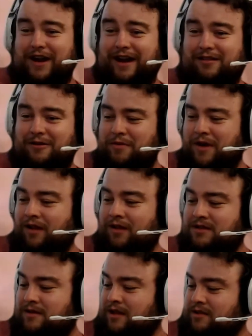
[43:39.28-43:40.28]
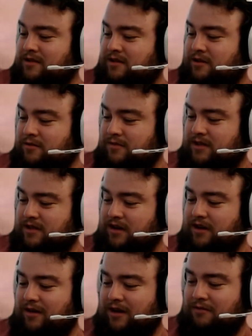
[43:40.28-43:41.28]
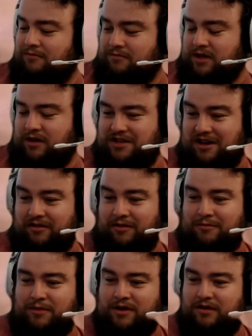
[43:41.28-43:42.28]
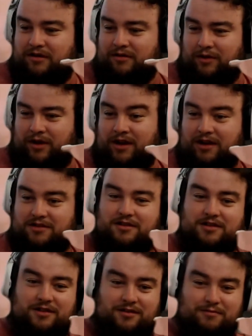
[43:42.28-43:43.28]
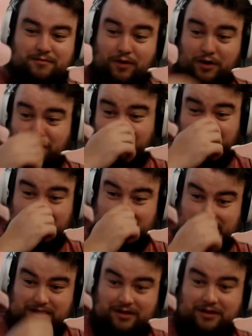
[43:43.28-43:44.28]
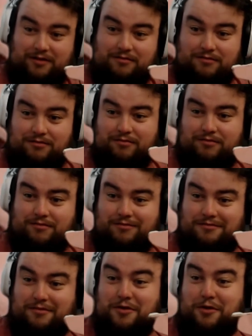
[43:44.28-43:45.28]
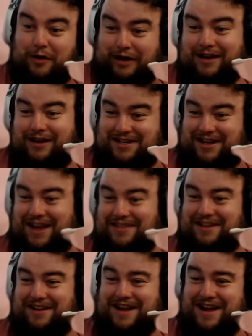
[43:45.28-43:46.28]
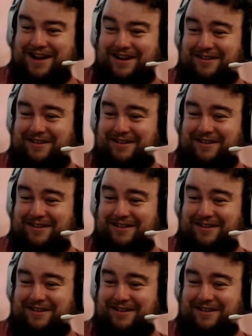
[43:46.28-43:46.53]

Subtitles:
out a loophole as well on Zoom, so don't tell them, but we can actually record these a lot quicker together now.